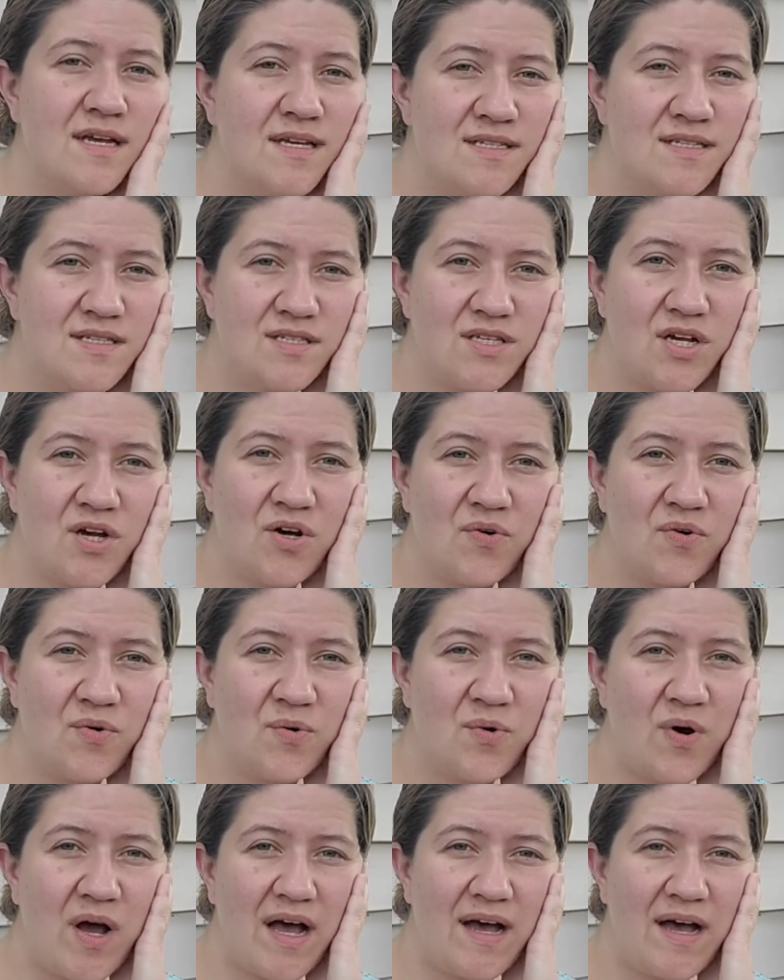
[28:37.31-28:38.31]

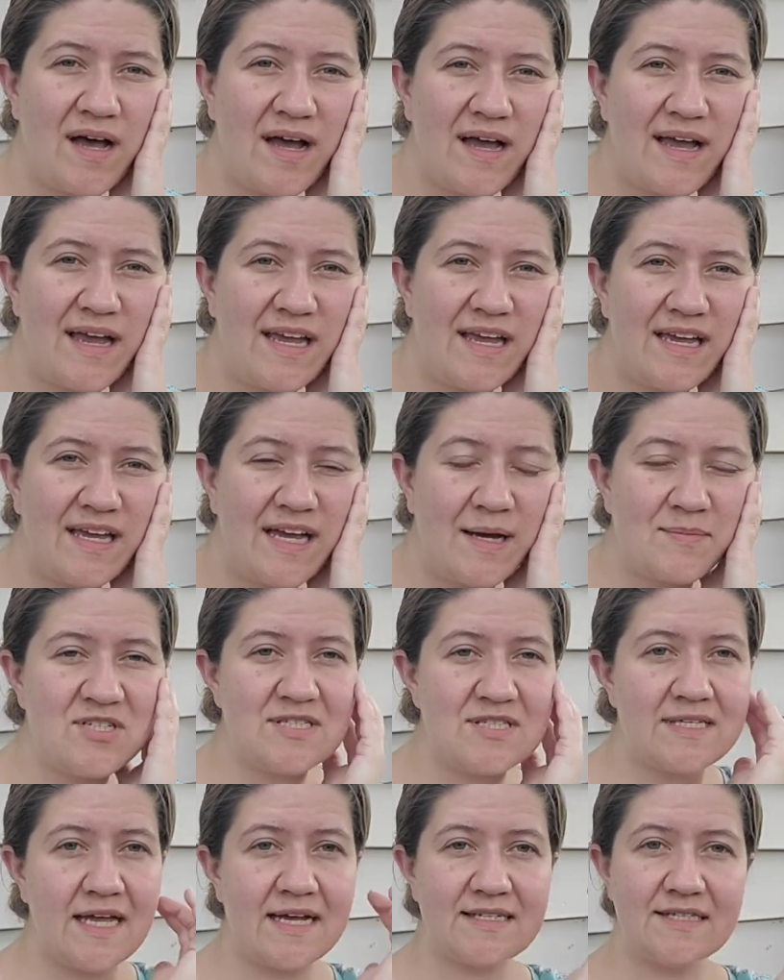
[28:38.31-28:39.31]
So I, I'm
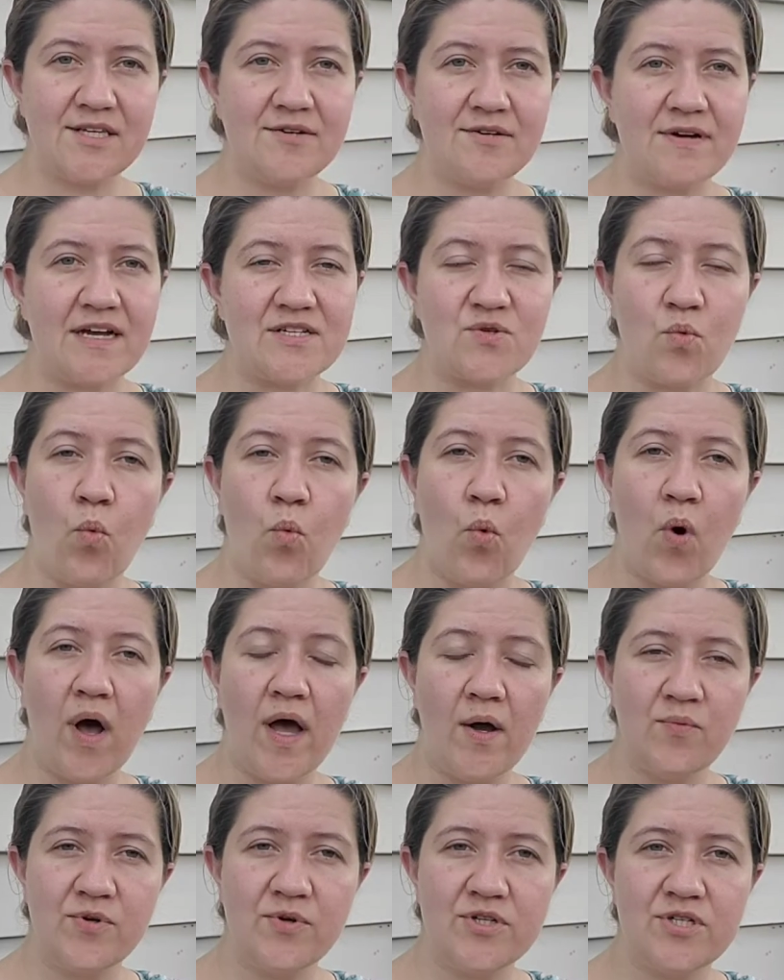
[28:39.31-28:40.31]
just asking you guys,
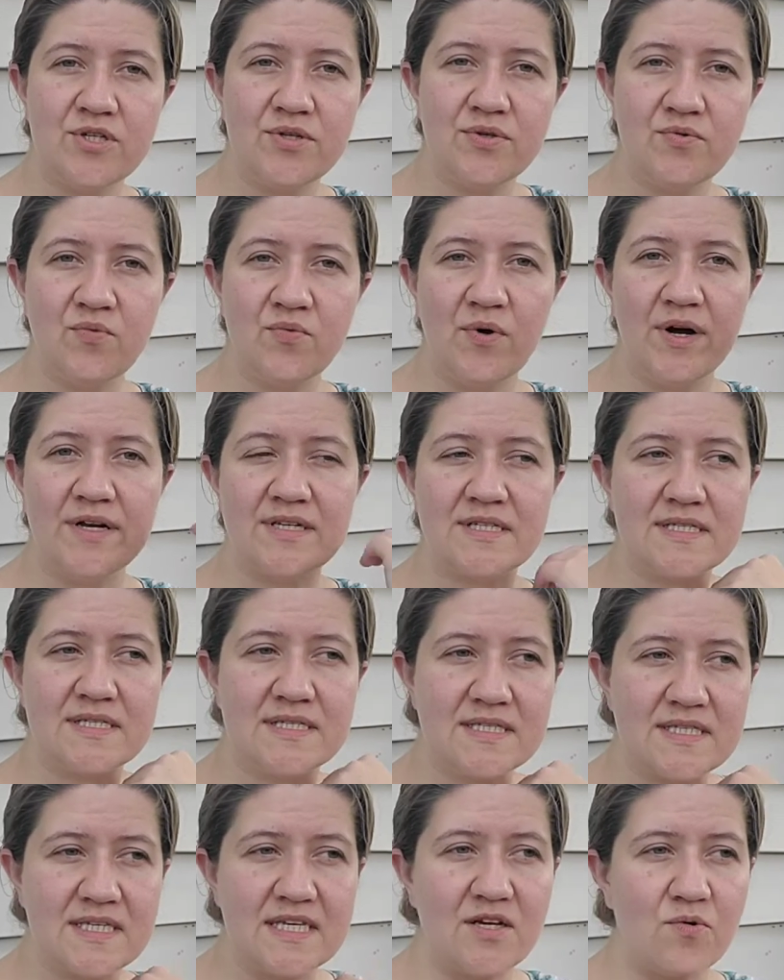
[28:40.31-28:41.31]
what would you want to
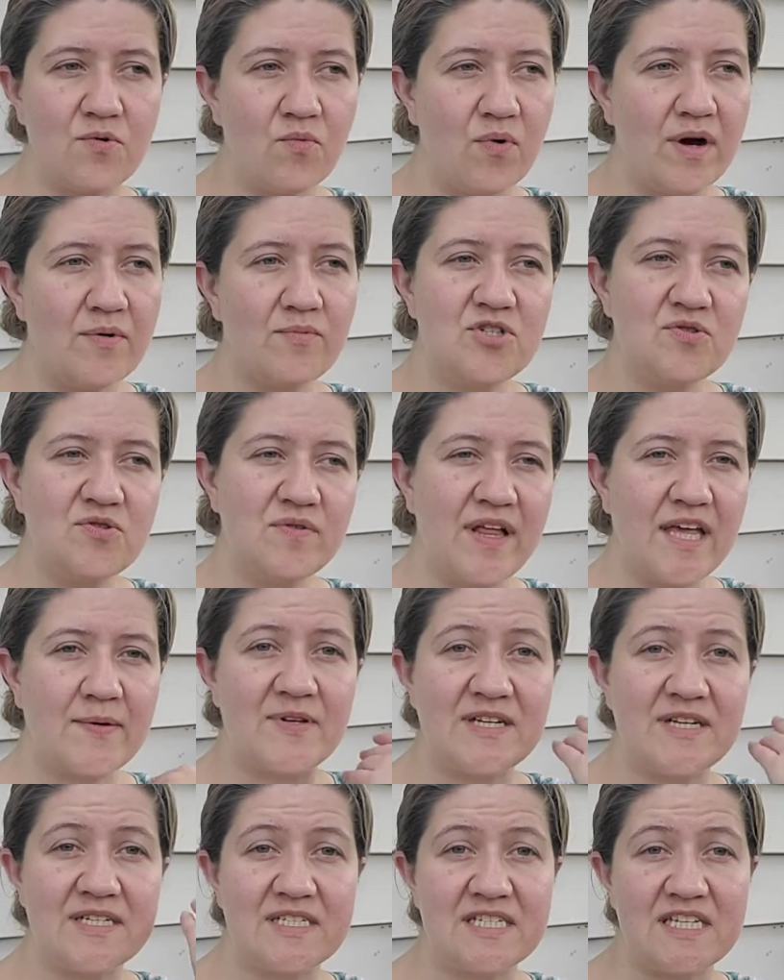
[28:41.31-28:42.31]
see? What would you like
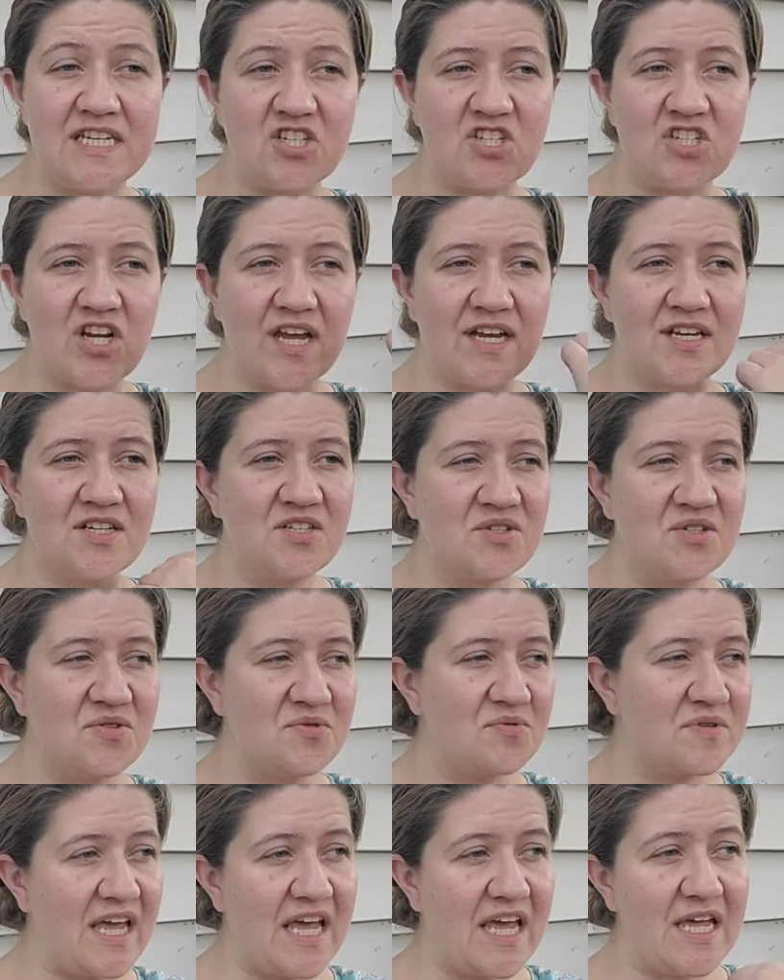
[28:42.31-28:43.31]
me to teach? I can
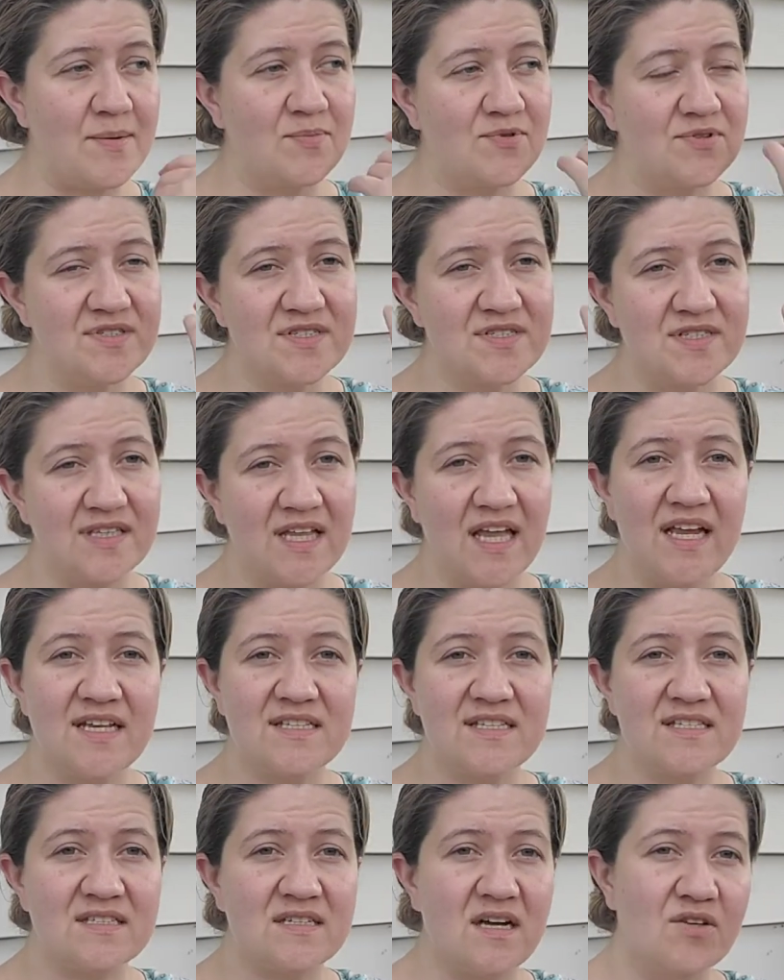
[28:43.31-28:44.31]
do cables,
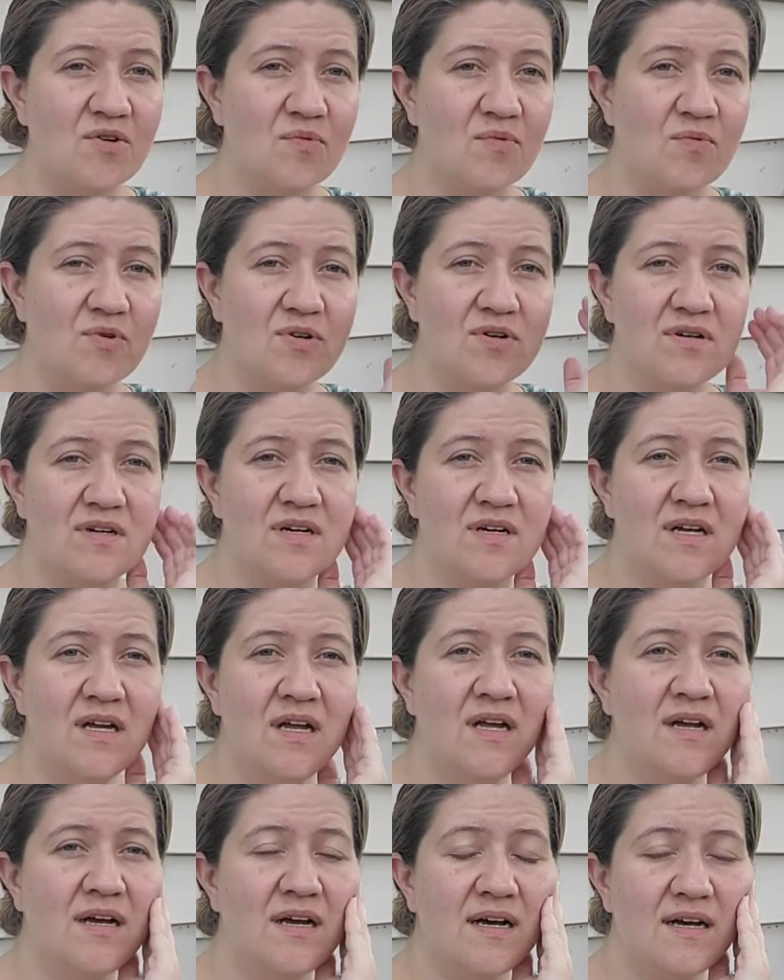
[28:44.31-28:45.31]
lace, color work,
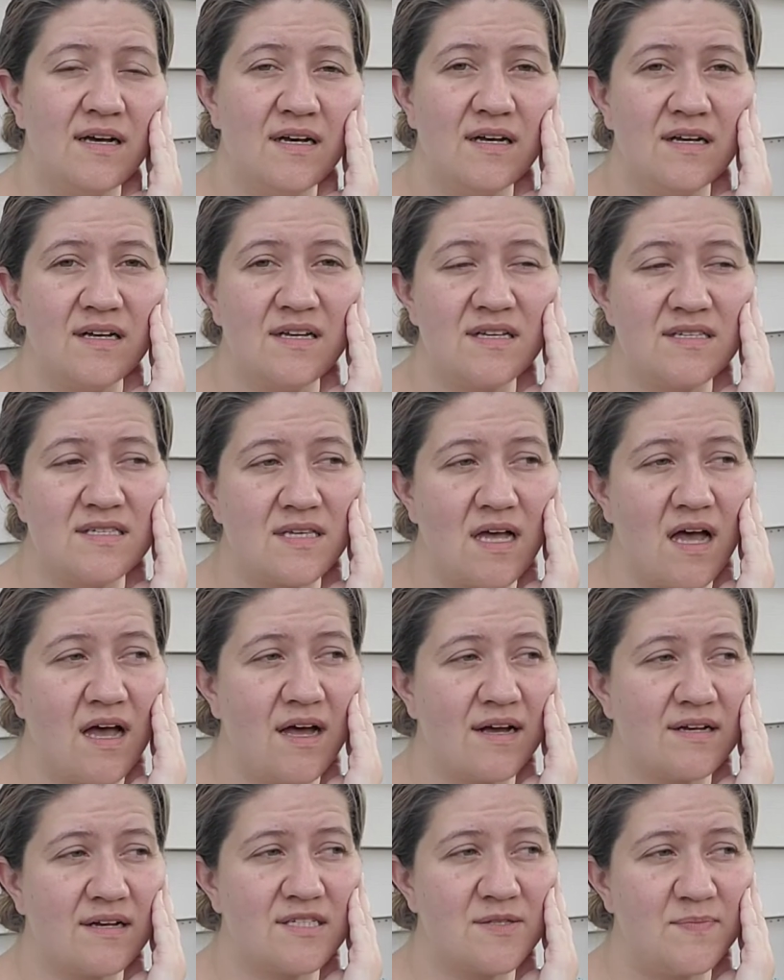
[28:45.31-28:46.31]
uh,
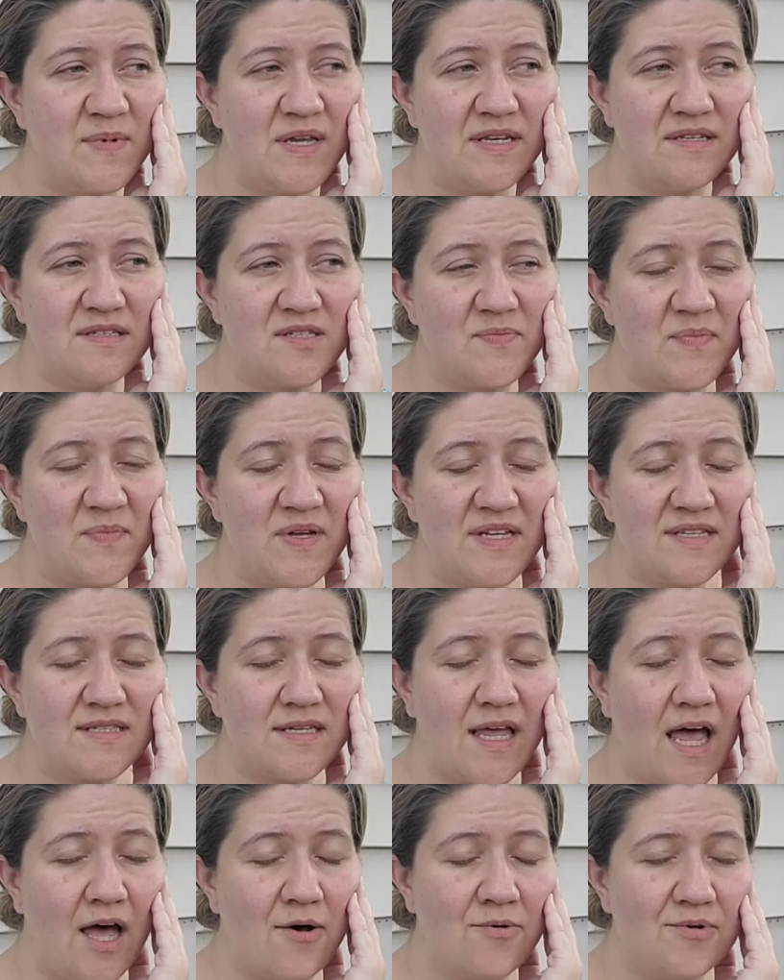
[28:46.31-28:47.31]
socks, mittens, mitts,
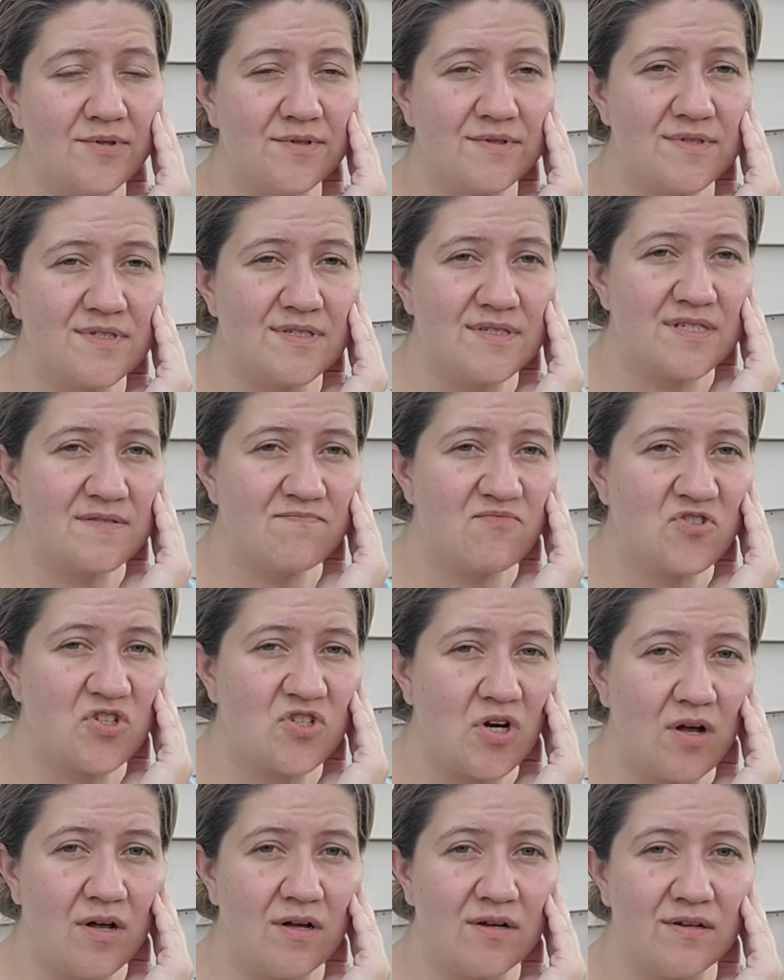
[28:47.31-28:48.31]
cowls,
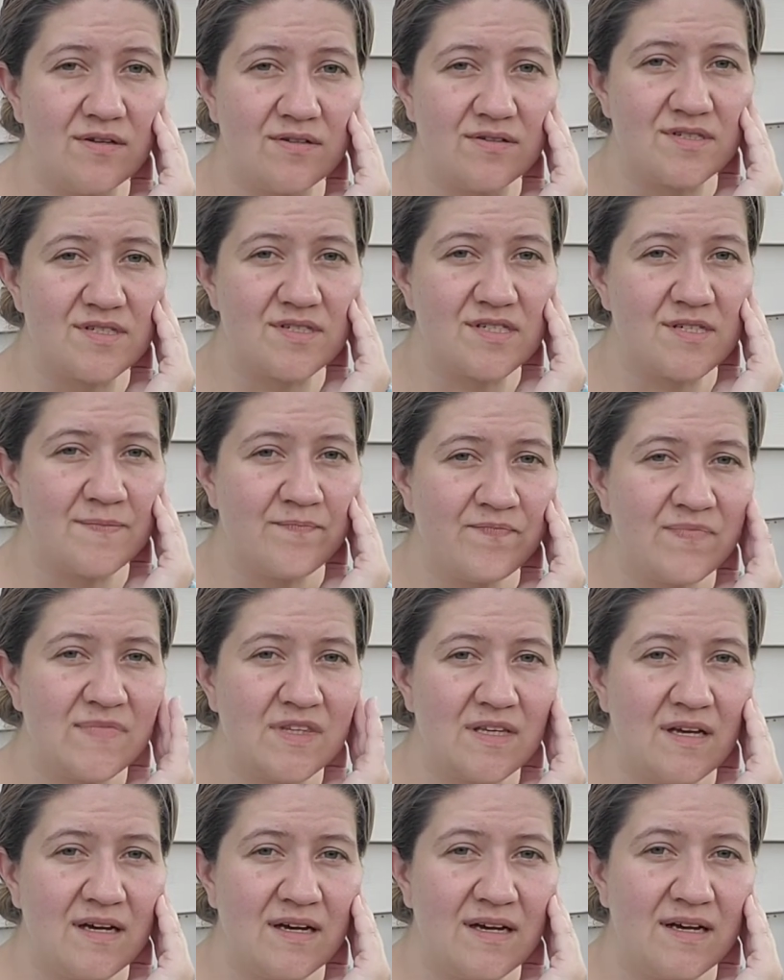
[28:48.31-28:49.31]
shawls,
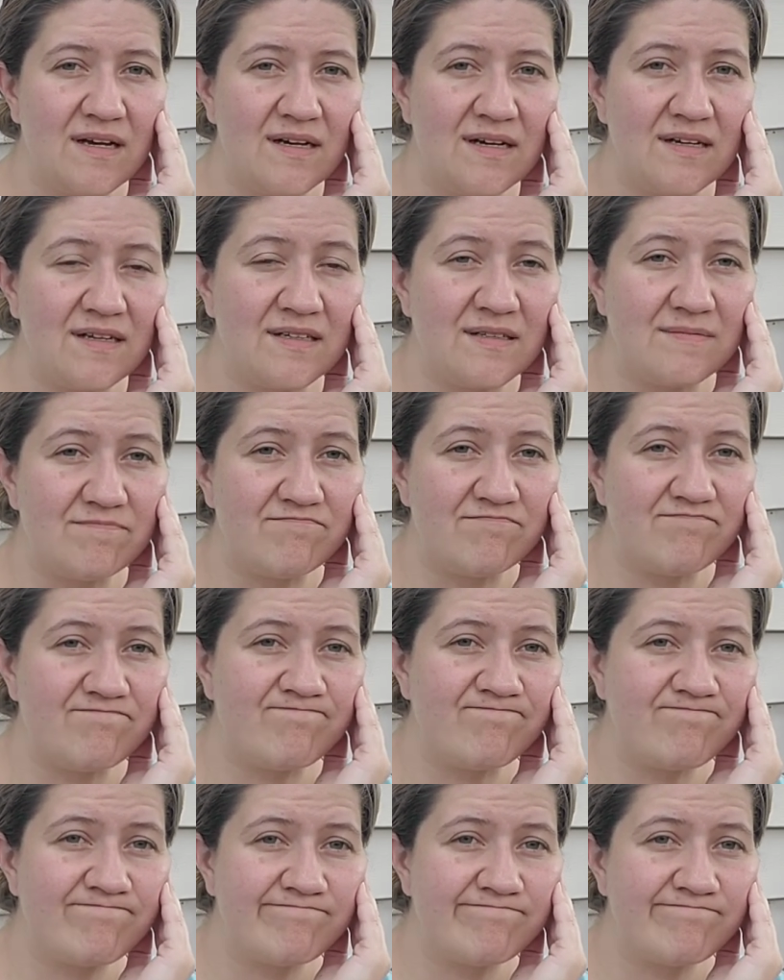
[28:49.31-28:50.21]
um,